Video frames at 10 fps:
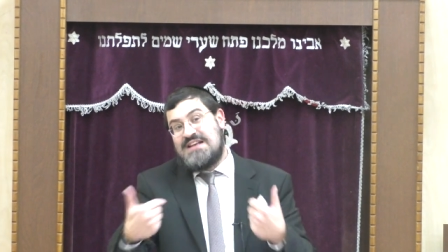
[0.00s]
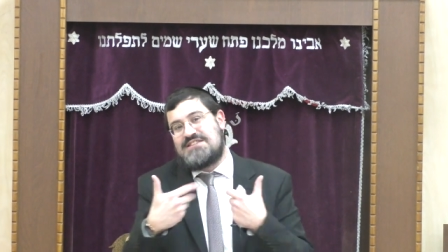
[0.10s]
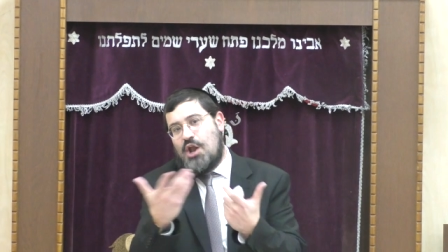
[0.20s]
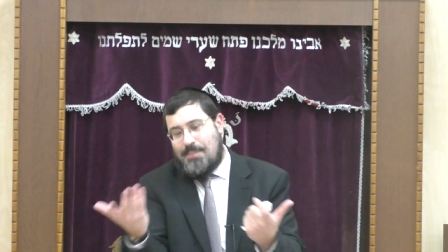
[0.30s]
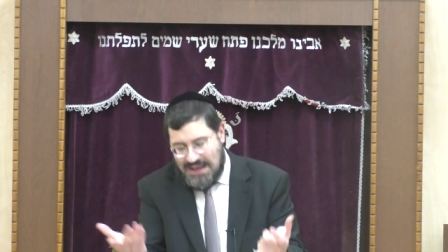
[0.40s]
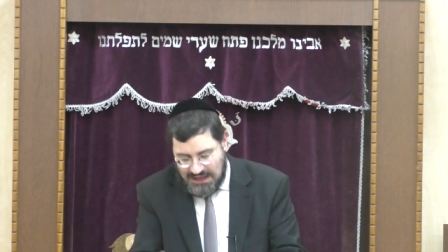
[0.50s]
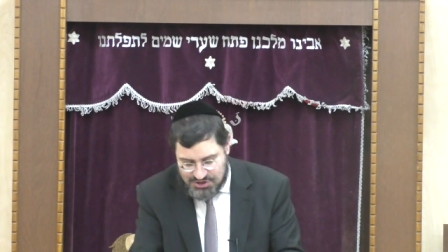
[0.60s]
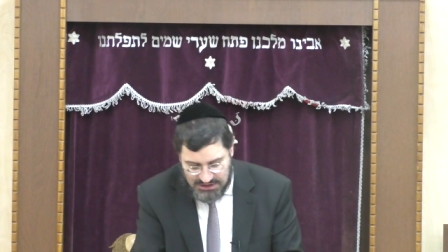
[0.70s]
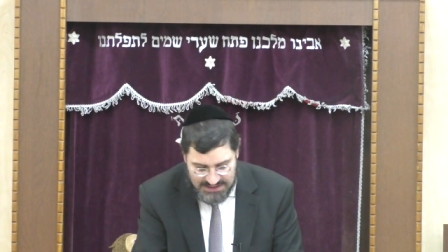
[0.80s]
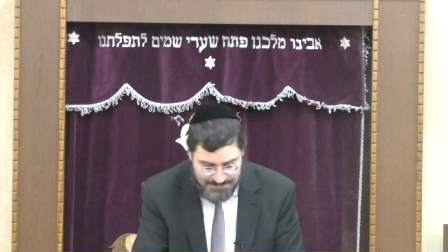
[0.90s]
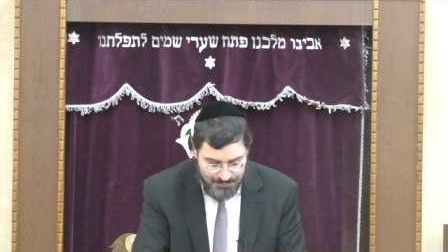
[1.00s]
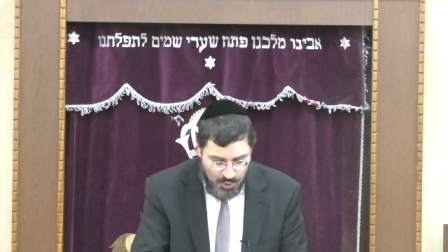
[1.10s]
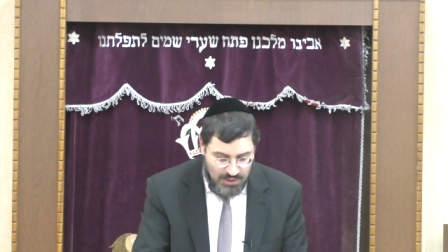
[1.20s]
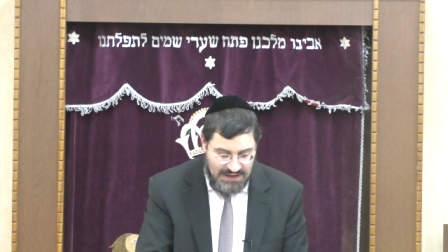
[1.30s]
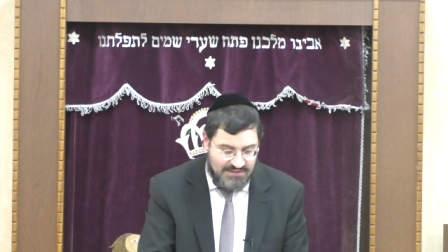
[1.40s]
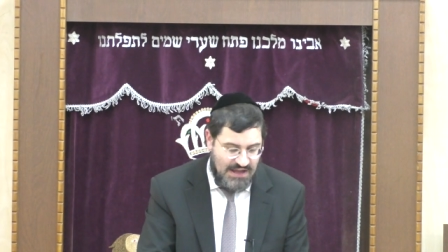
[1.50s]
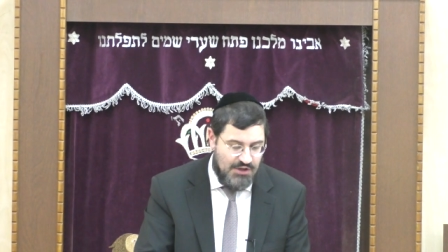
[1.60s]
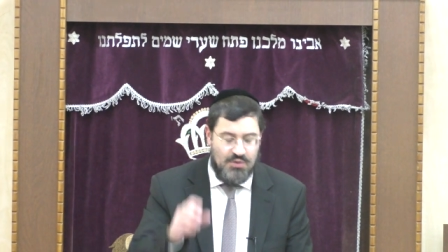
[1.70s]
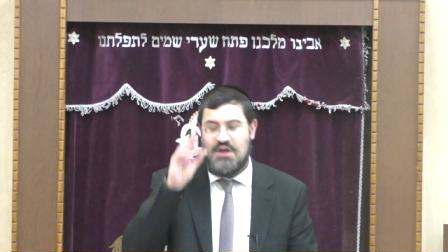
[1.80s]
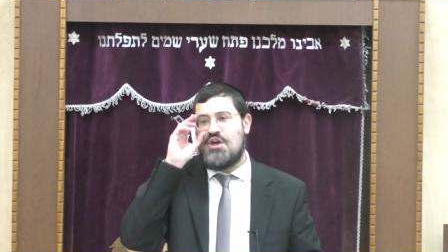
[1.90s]
Zelobaya Shali. What can I tell
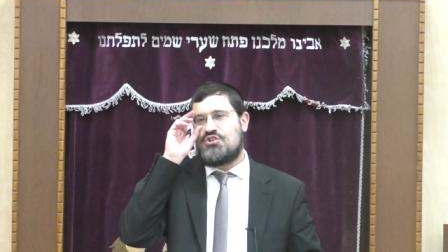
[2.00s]
you?